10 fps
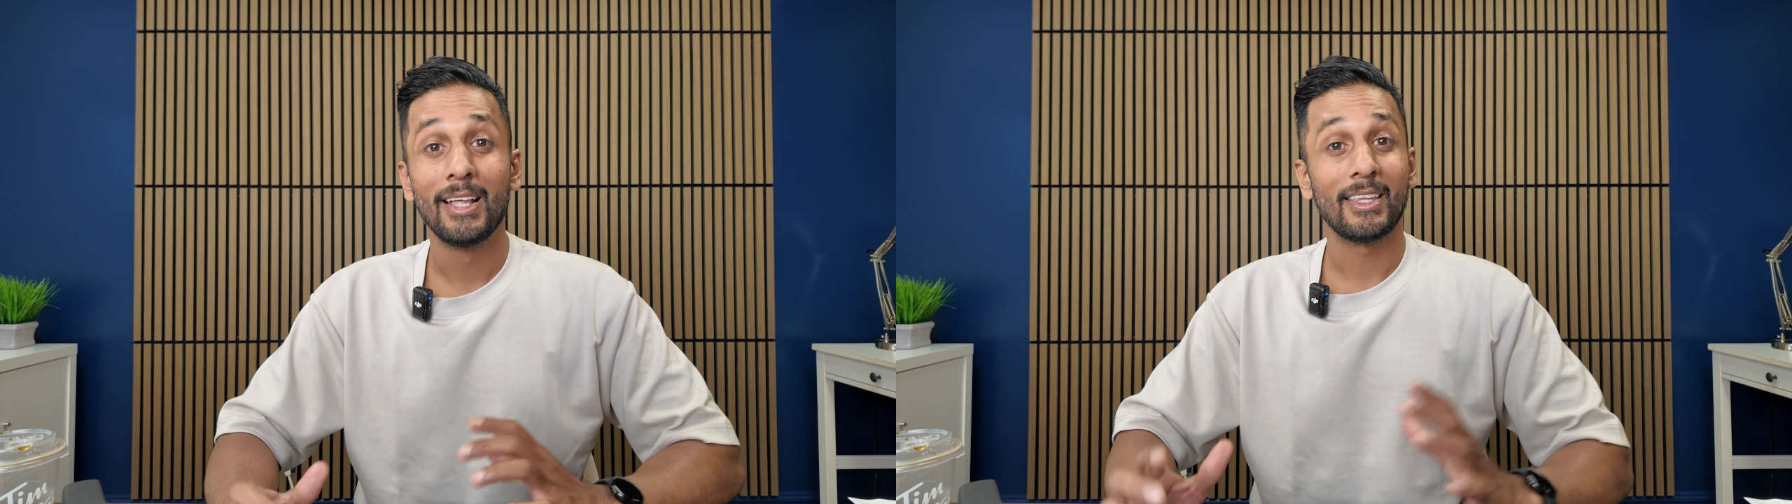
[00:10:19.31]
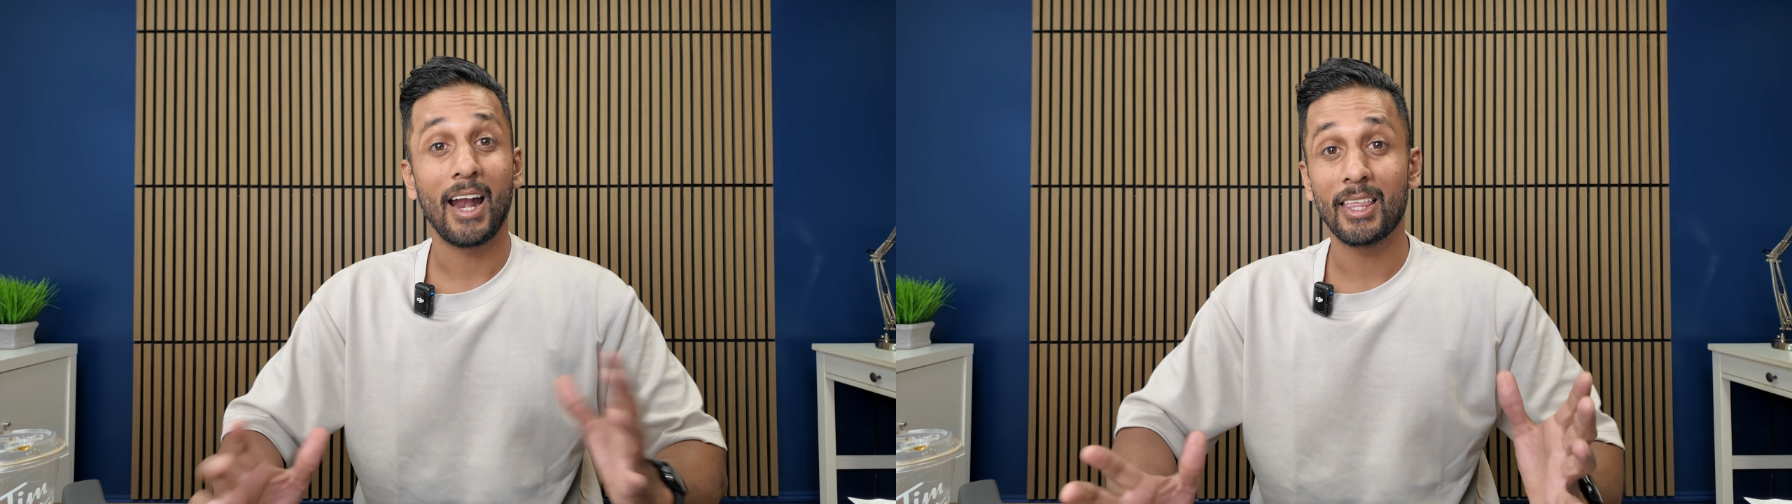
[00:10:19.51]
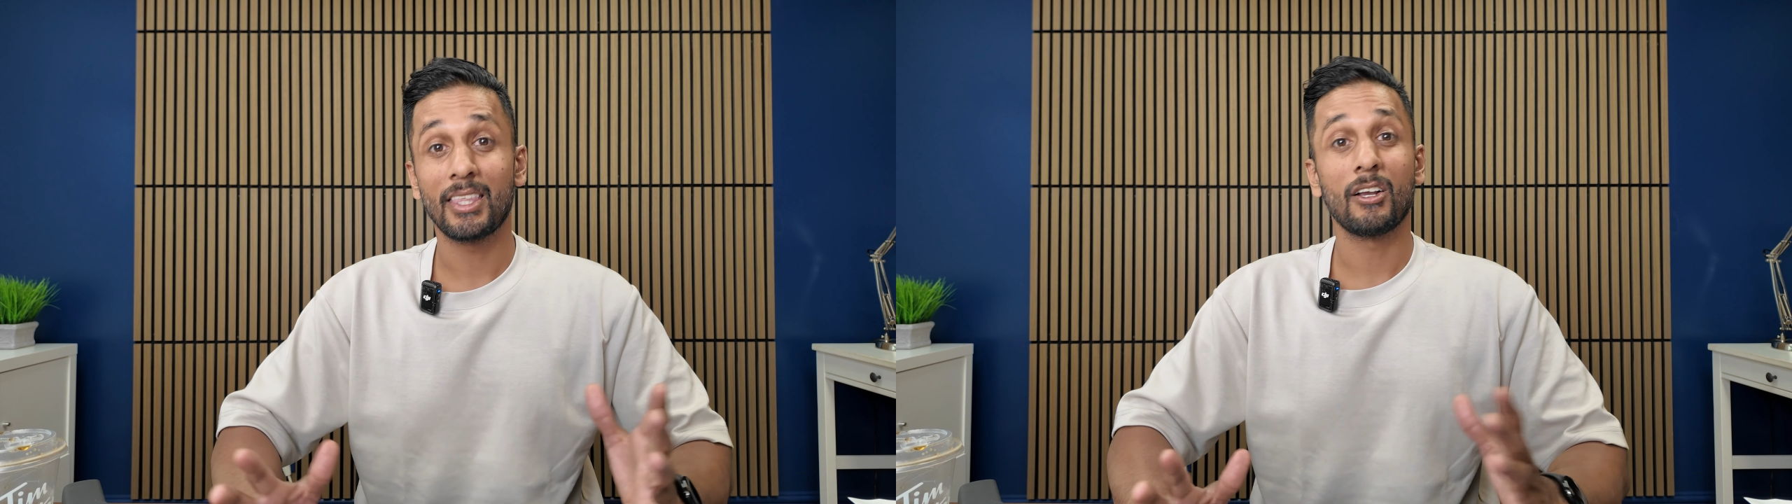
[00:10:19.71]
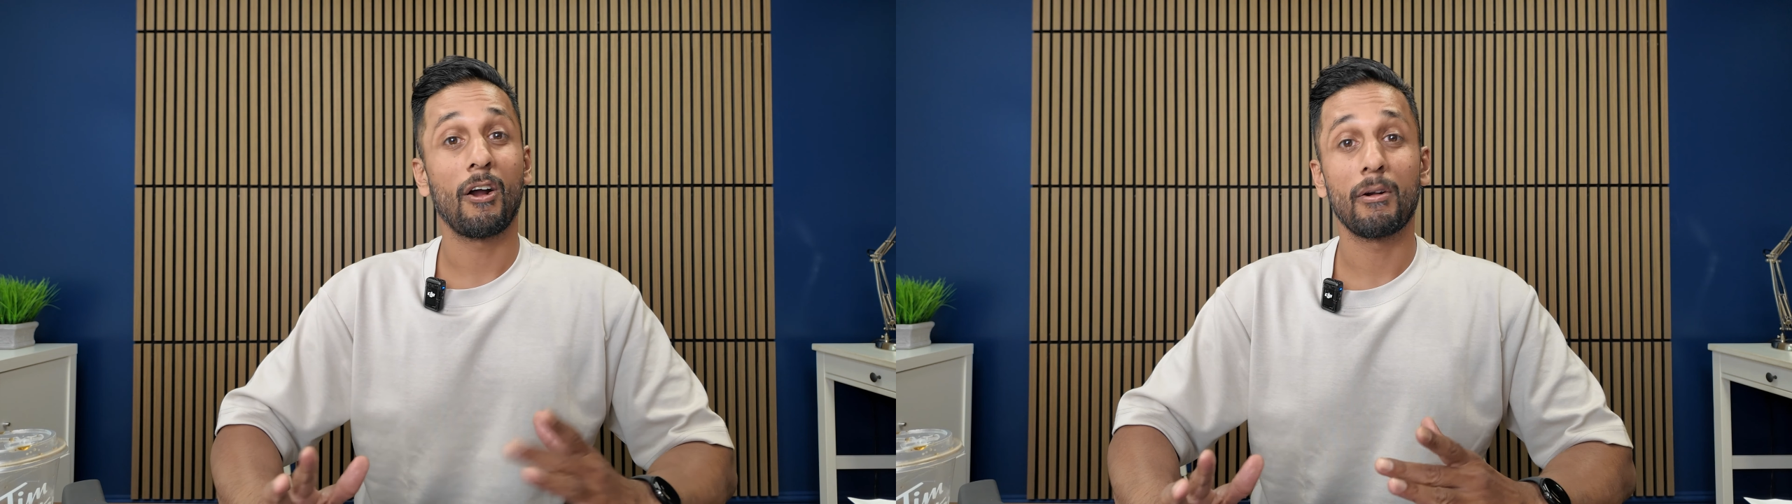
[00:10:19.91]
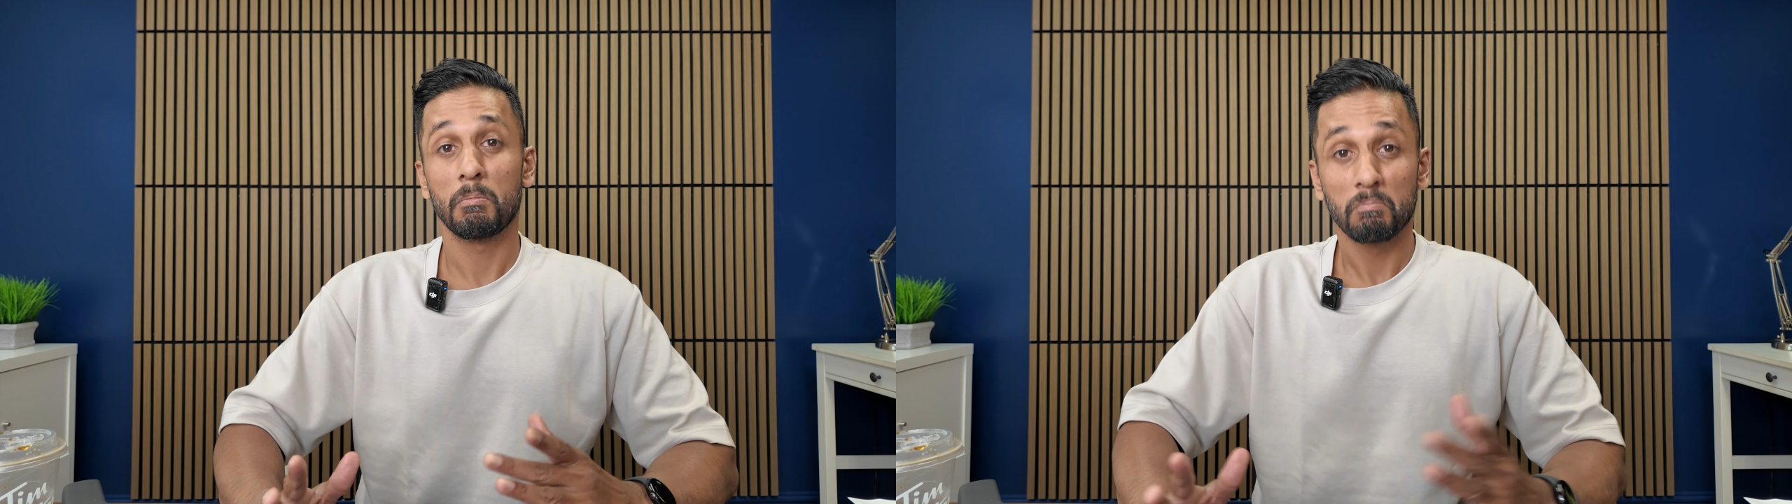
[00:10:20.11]
that I think
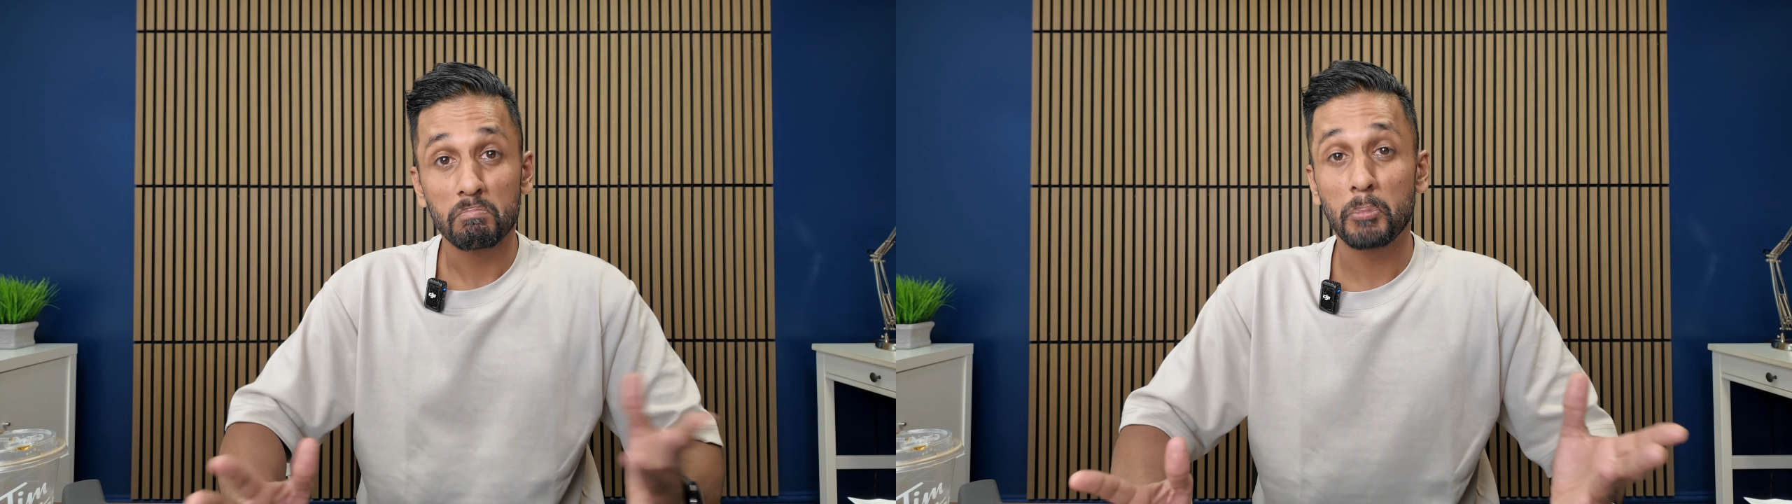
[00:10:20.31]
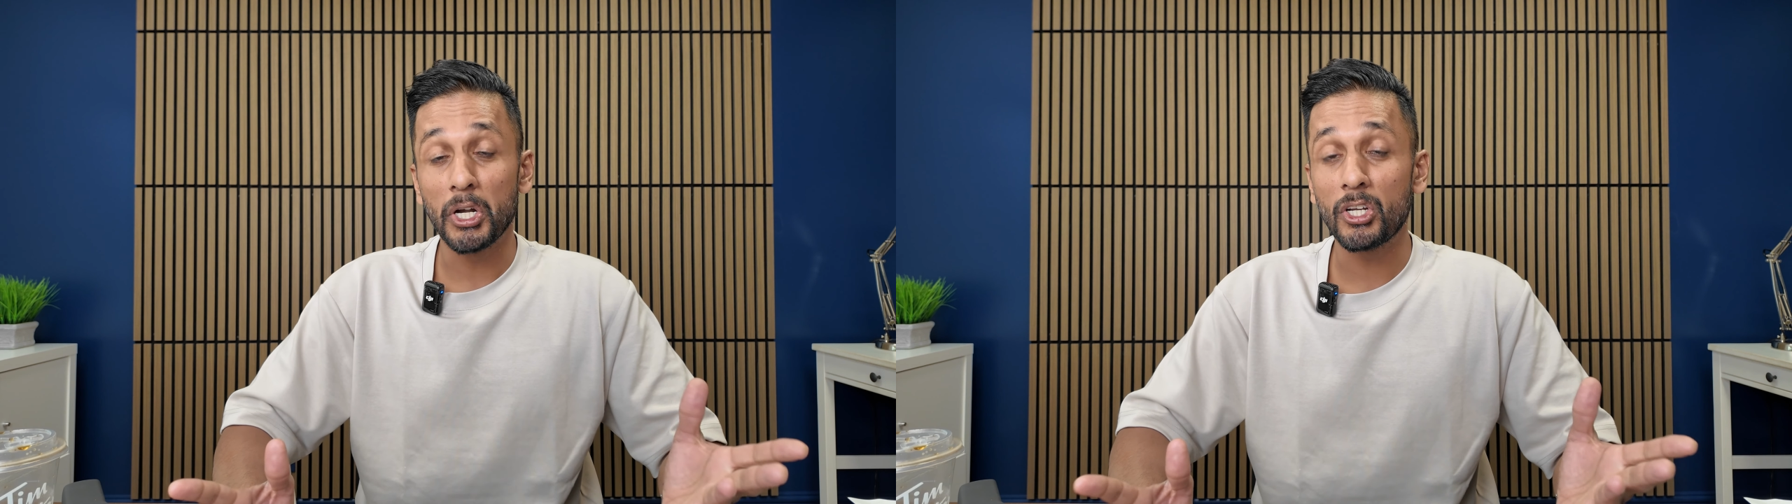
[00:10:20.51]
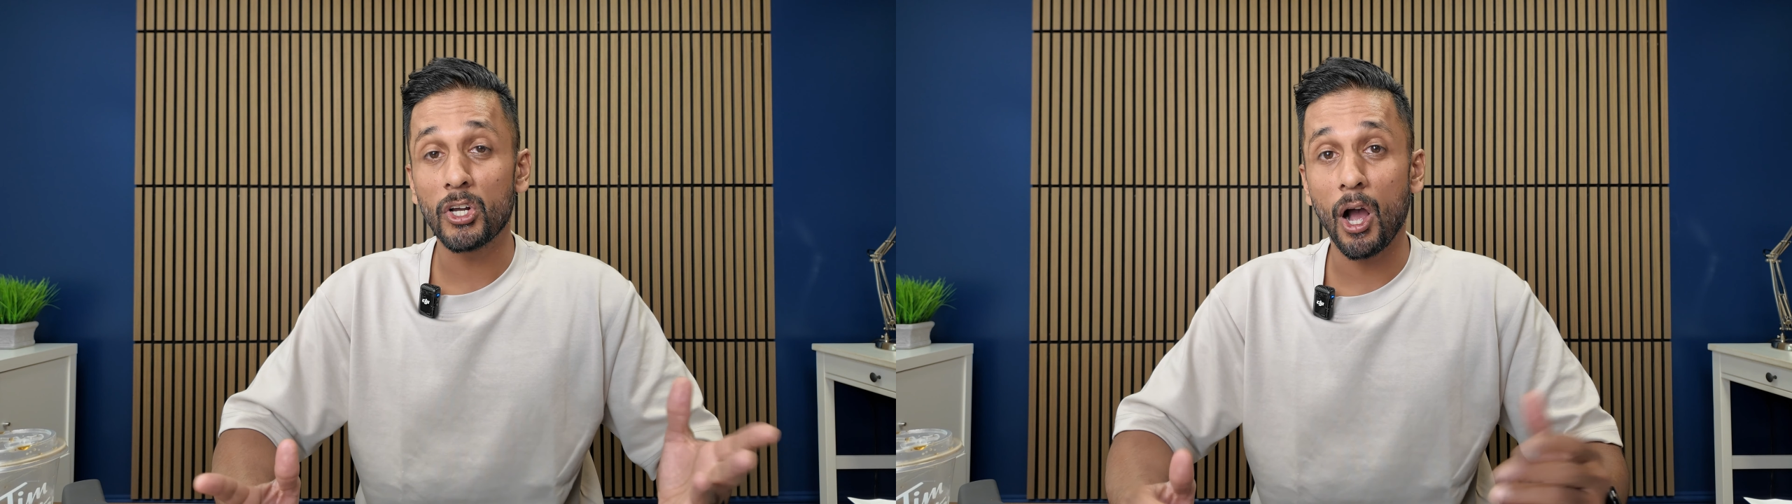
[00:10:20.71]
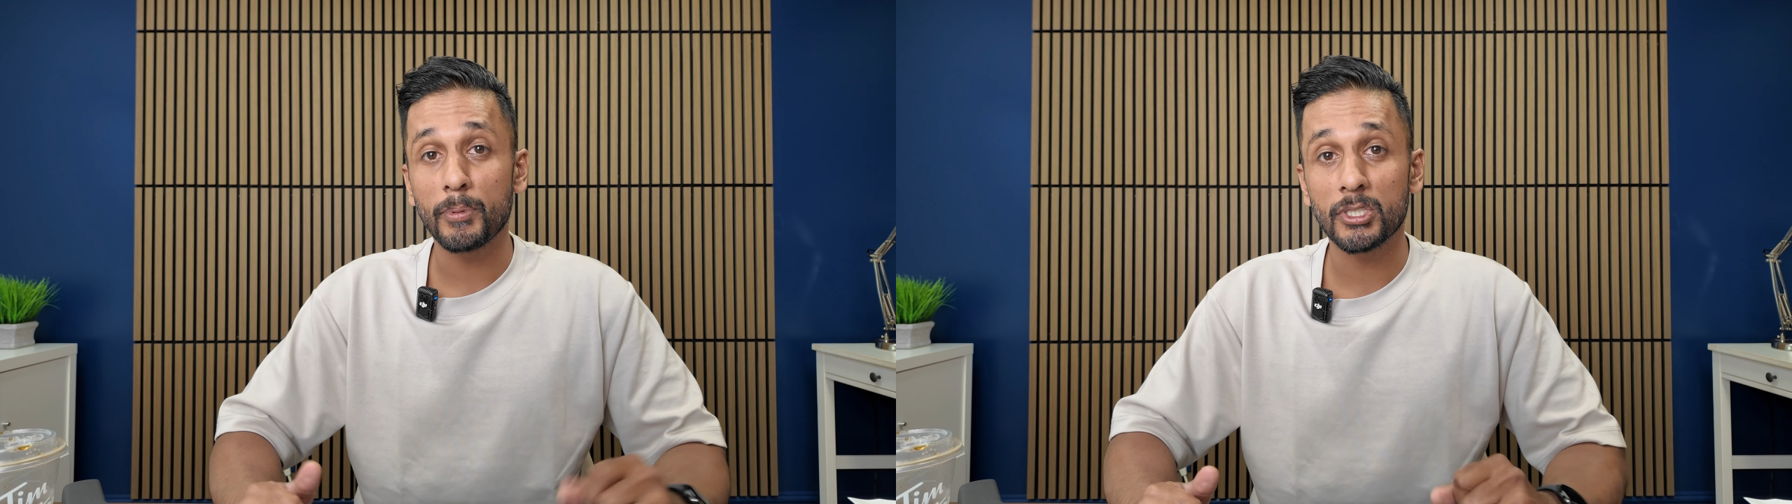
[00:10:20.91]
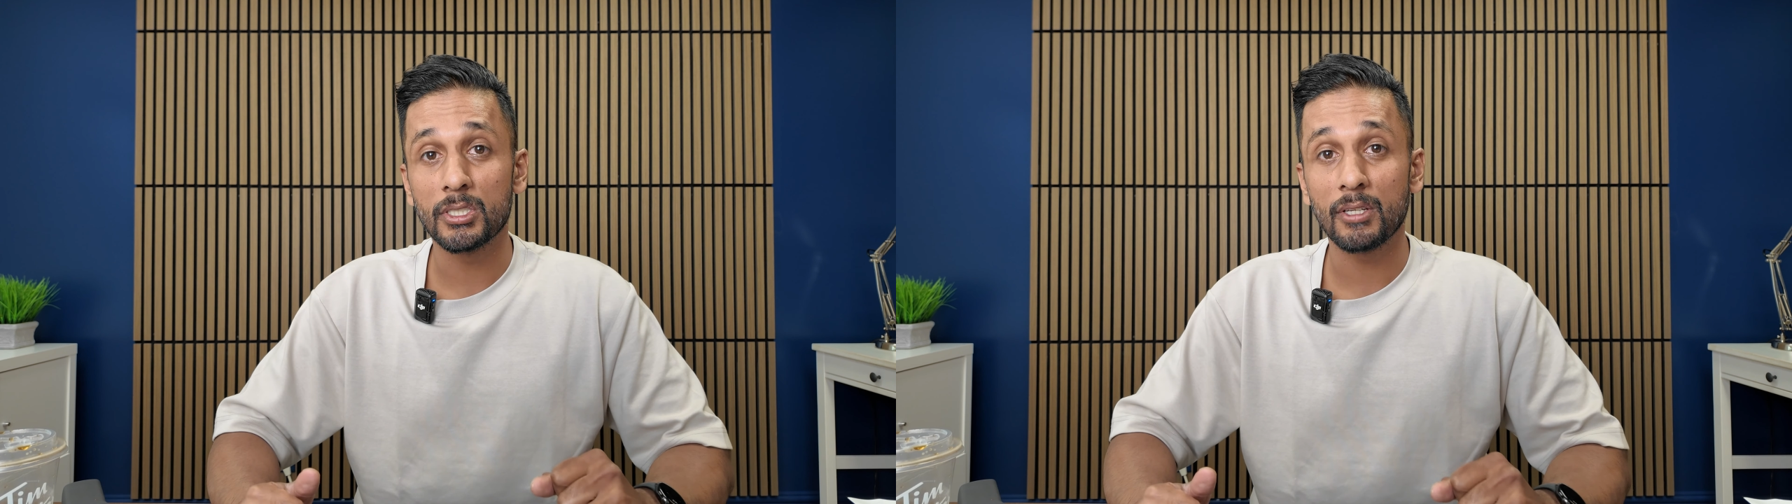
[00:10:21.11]
are pretty good
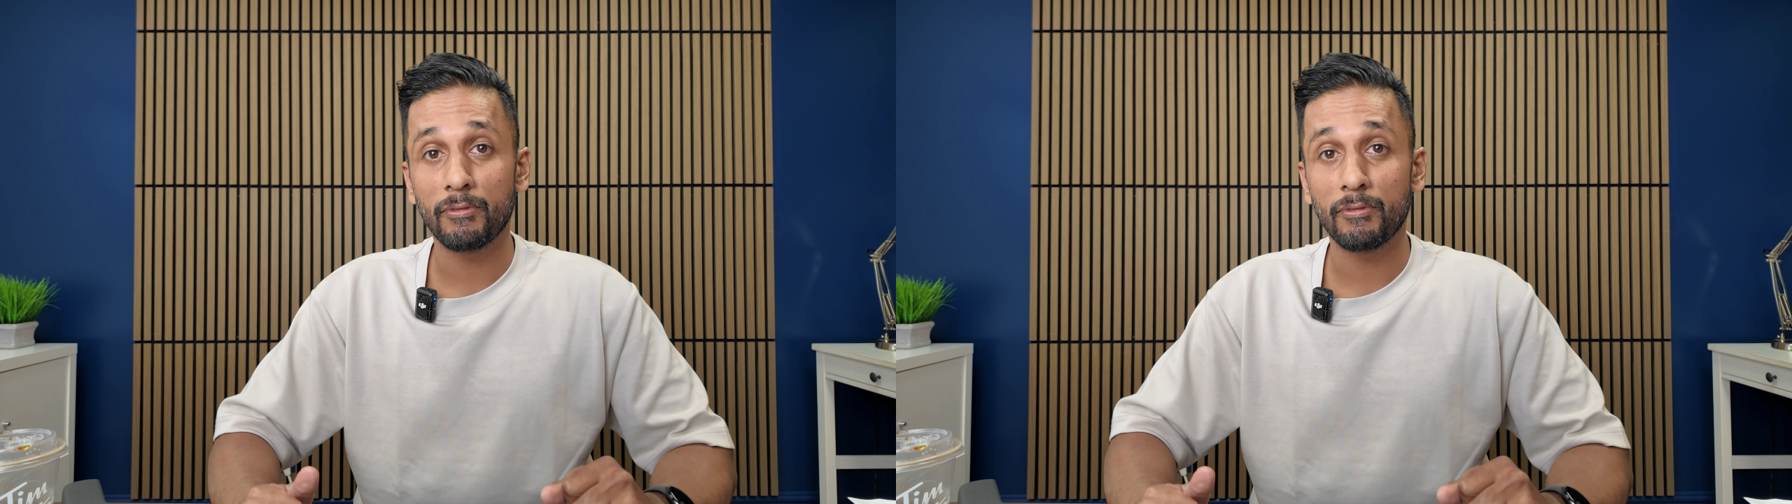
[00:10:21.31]
options.